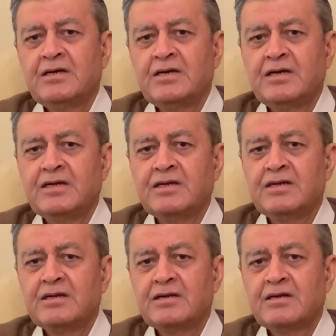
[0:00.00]
in
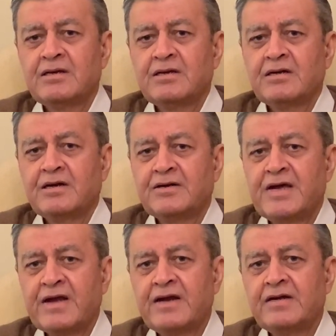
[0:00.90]
a
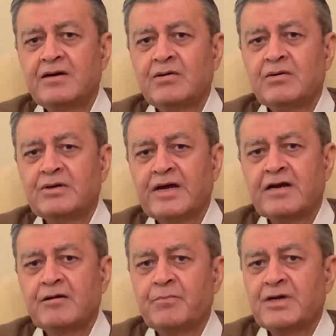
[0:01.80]
decade or
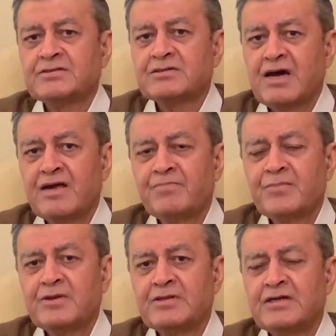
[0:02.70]
decade plus time.
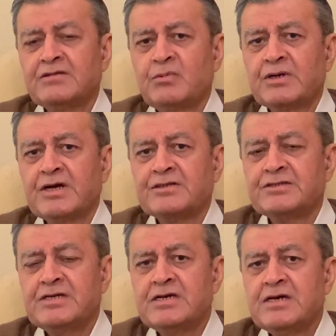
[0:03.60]
That is what I
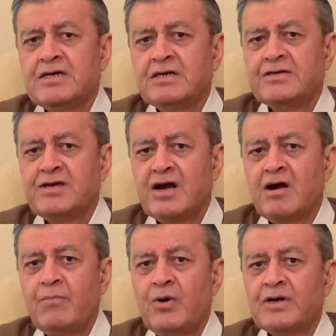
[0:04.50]
see. Younger
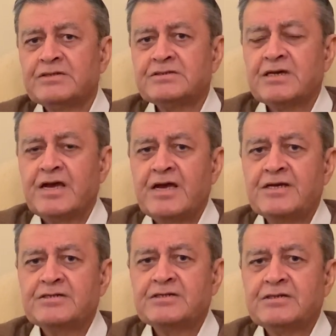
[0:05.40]
boys
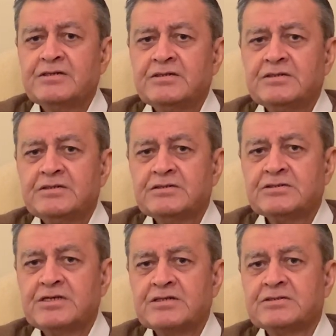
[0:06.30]
age
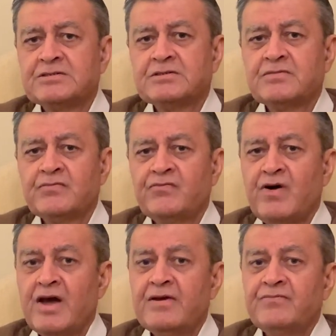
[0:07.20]
6,
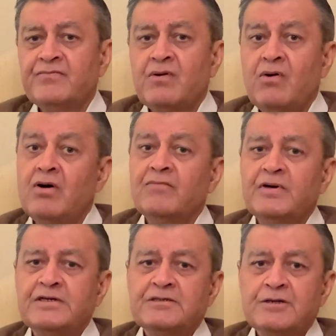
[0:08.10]
5
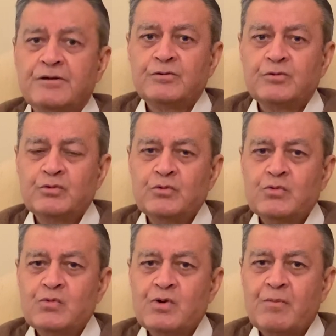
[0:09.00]
onwards to
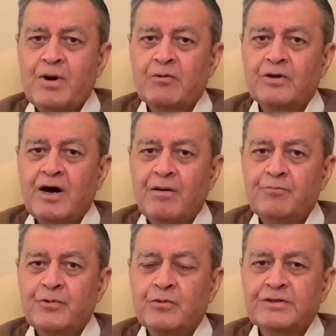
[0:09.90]
about,
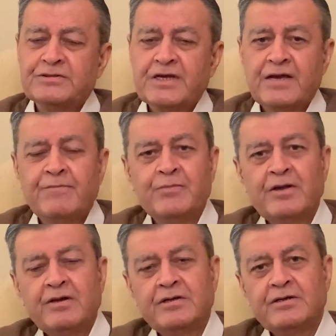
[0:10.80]
you can say,
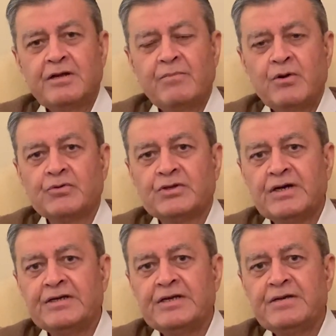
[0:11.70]
till about
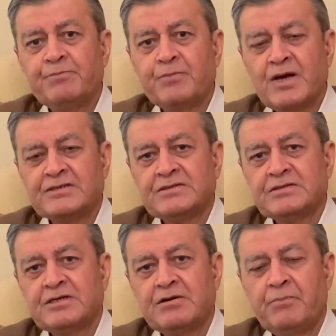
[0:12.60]
30 plus
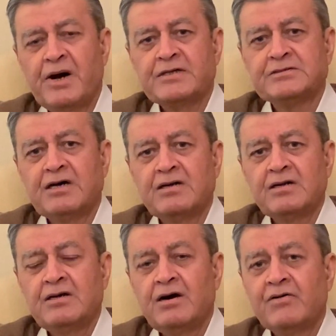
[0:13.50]
in Pakistan
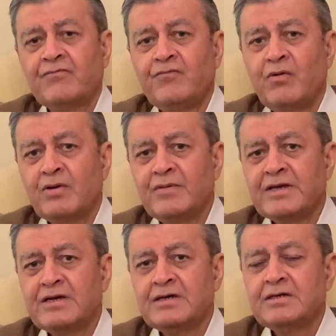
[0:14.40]
are
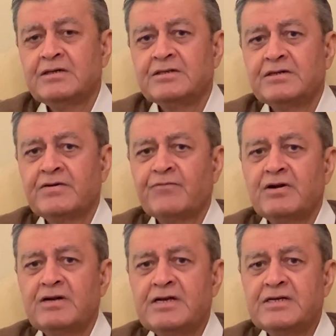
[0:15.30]
following the
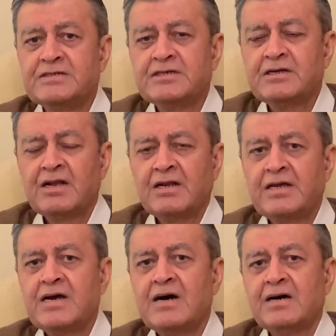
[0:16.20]
different leagues, La
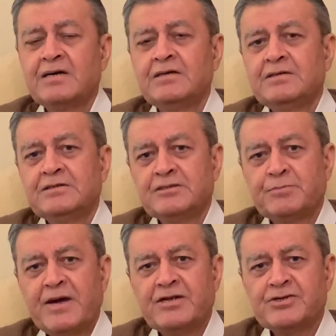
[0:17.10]
Liga, the
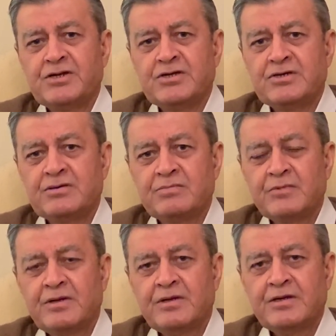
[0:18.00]
Spanish league.
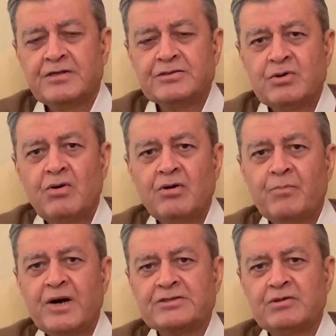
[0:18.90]
It is all
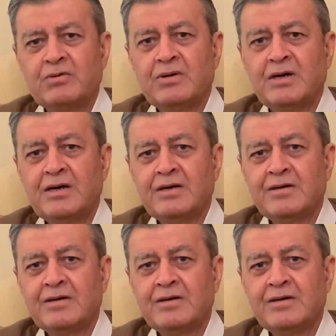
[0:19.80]
Barcelona